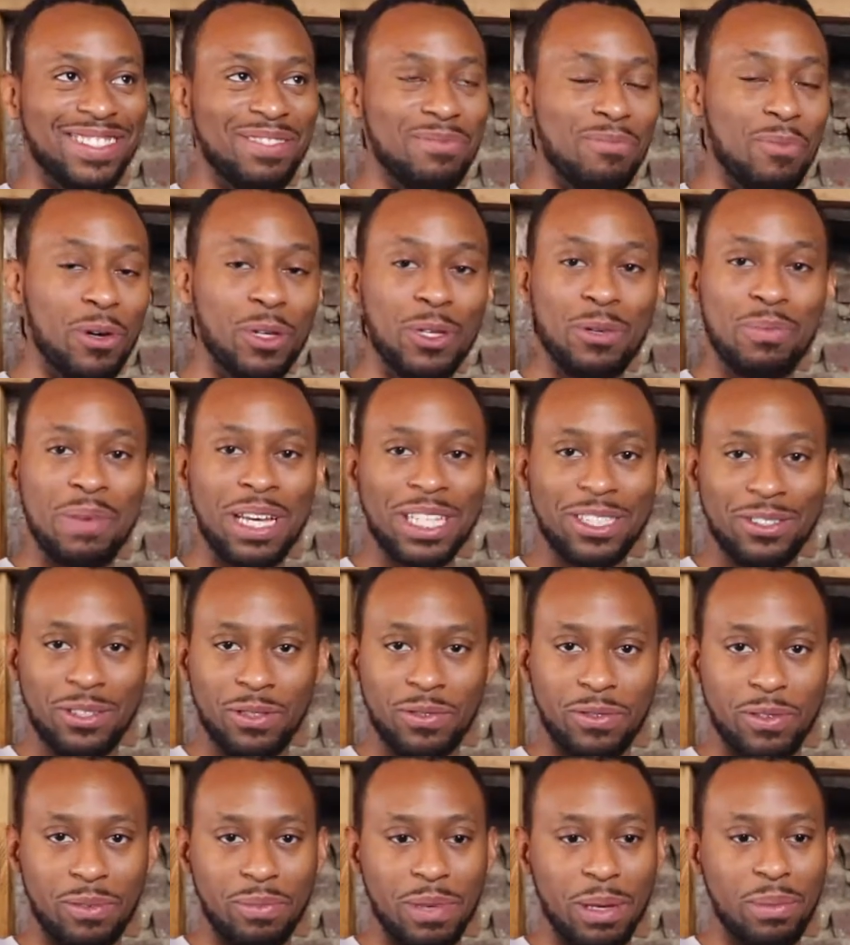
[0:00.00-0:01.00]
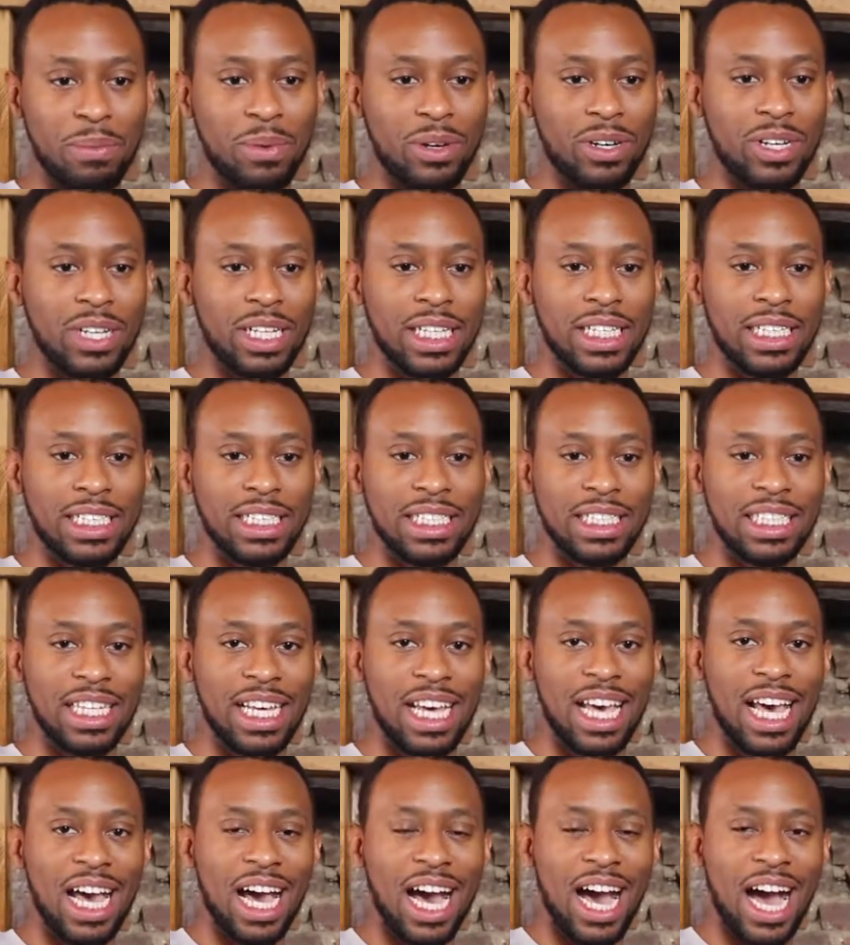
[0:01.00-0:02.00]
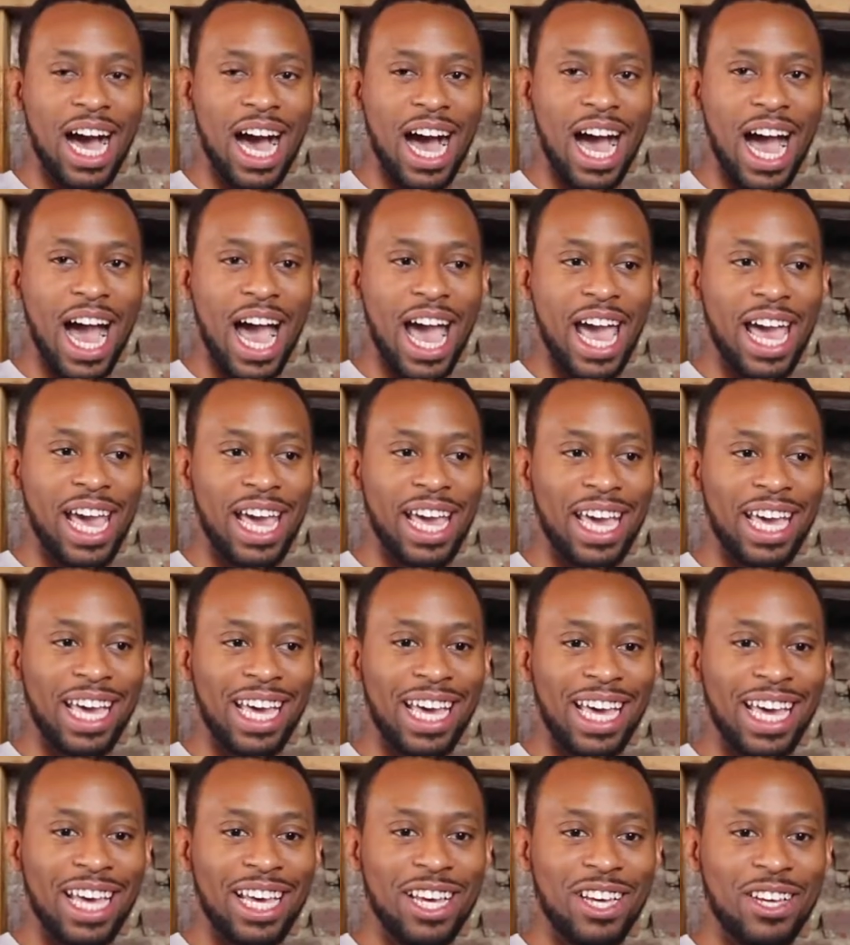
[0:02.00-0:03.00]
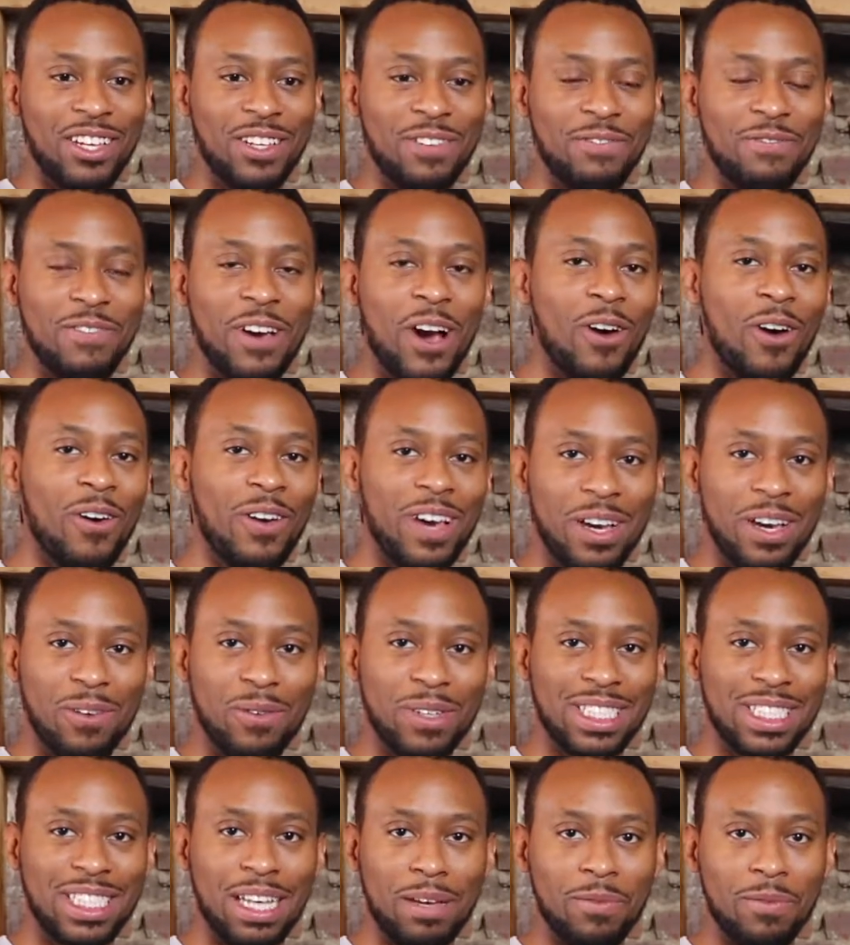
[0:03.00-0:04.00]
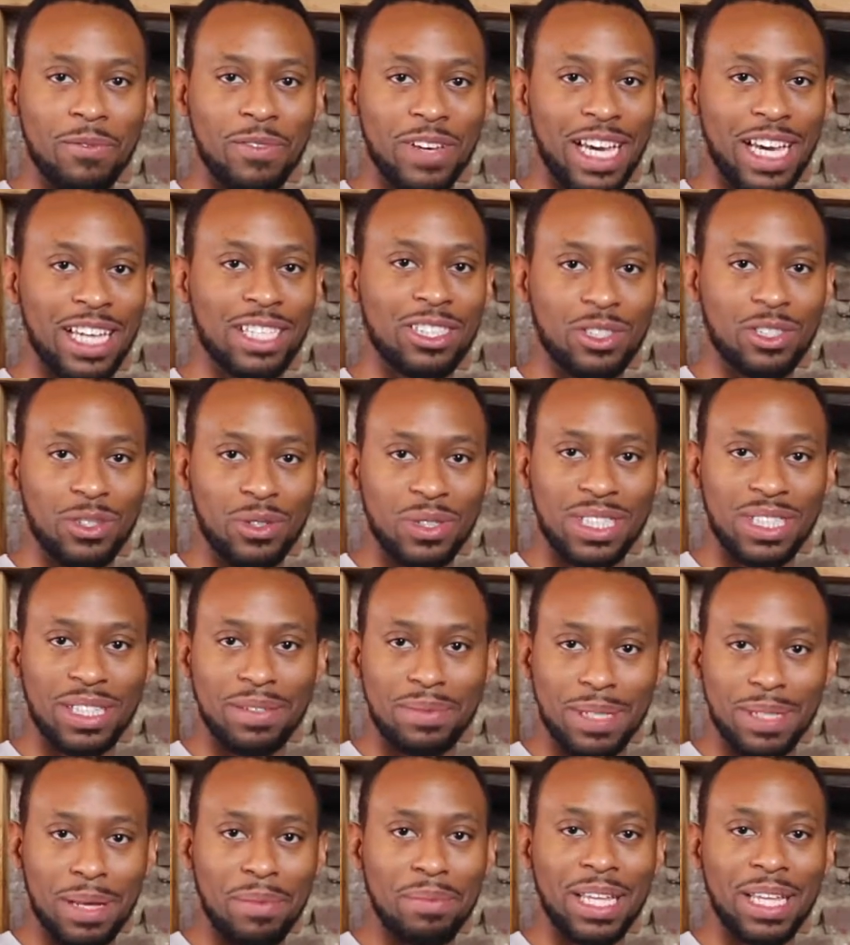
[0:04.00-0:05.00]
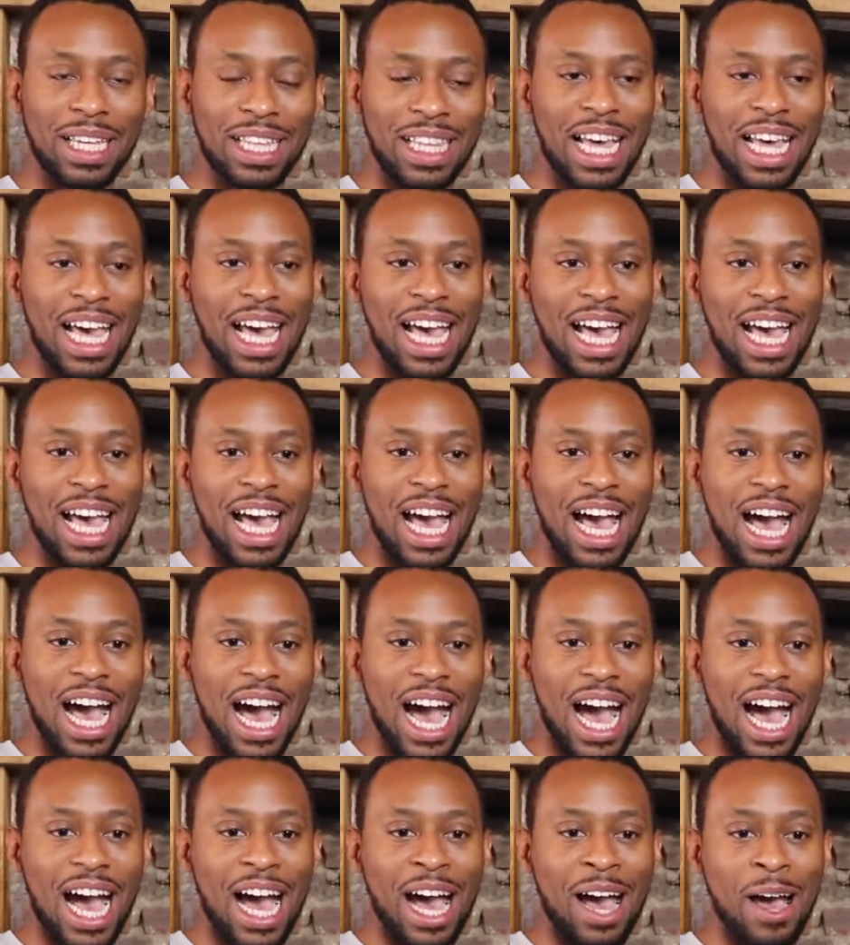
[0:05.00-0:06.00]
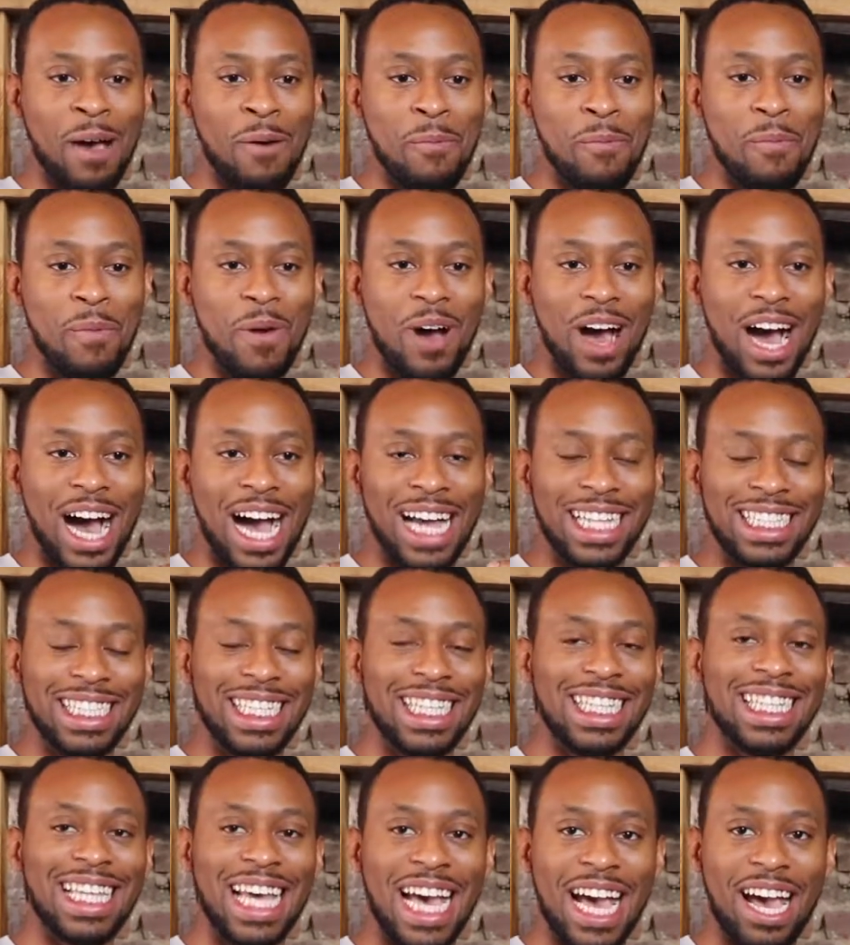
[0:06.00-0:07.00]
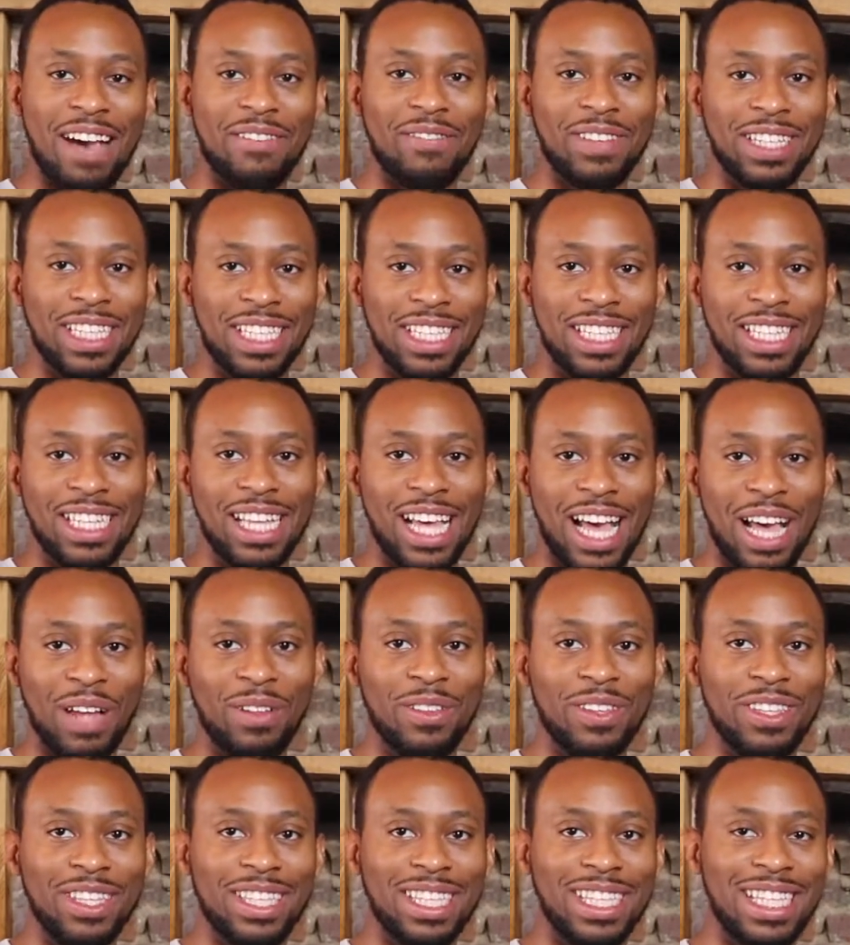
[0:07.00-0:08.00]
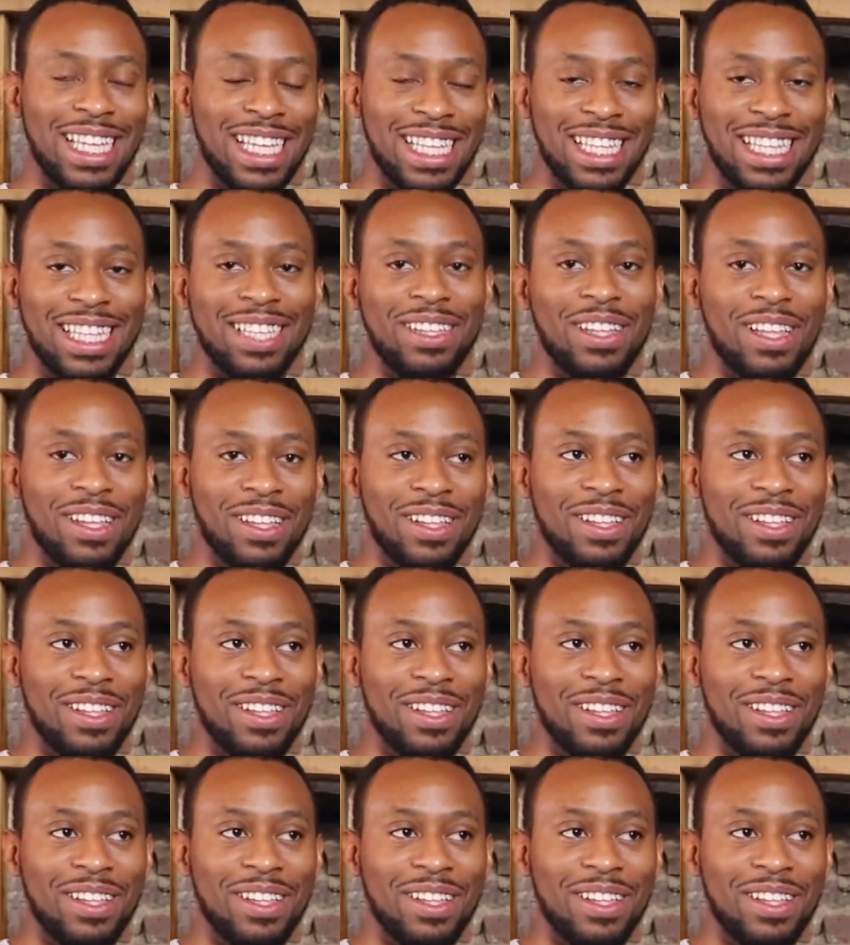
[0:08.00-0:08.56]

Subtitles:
monumental for me because I felt it was something exclusive, something that I didn't have and didn't